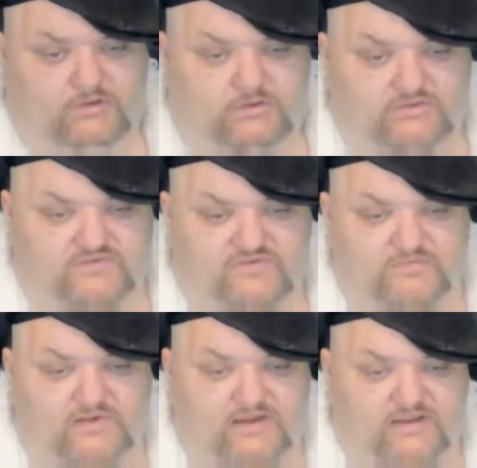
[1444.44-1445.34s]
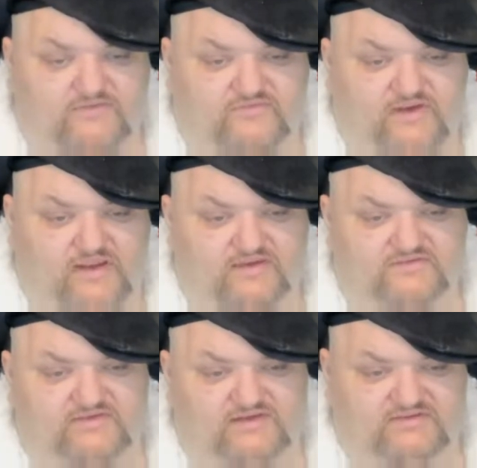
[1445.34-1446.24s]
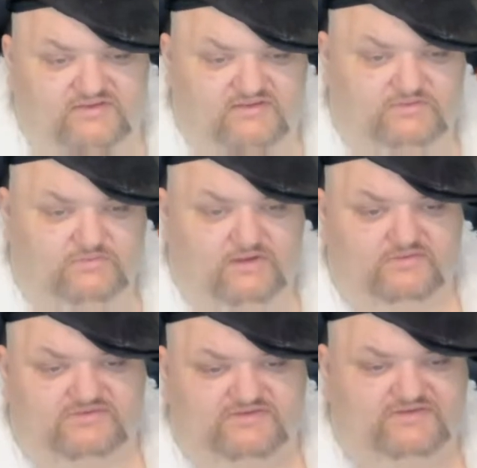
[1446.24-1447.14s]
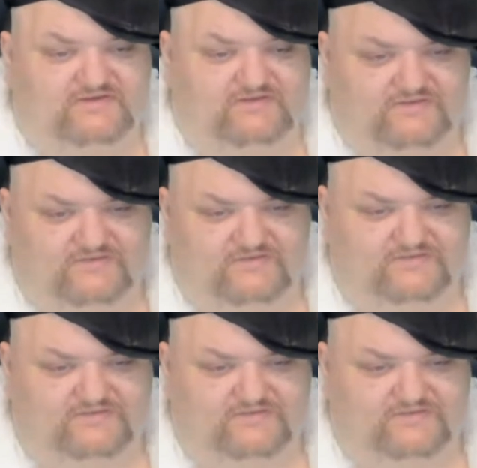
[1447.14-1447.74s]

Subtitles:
You smell like trash. Can I take you out? Sure.